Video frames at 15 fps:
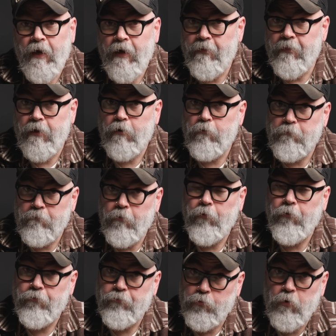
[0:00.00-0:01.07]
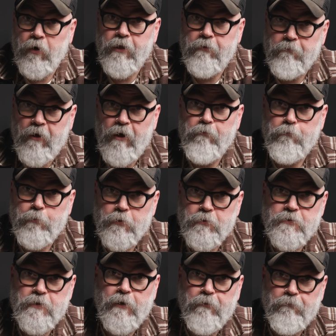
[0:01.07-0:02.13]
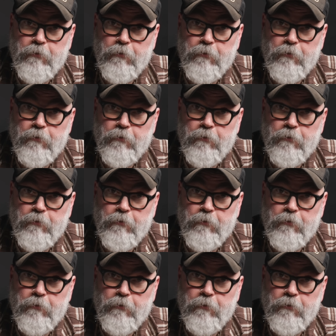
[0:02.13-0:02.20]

and then a full 25%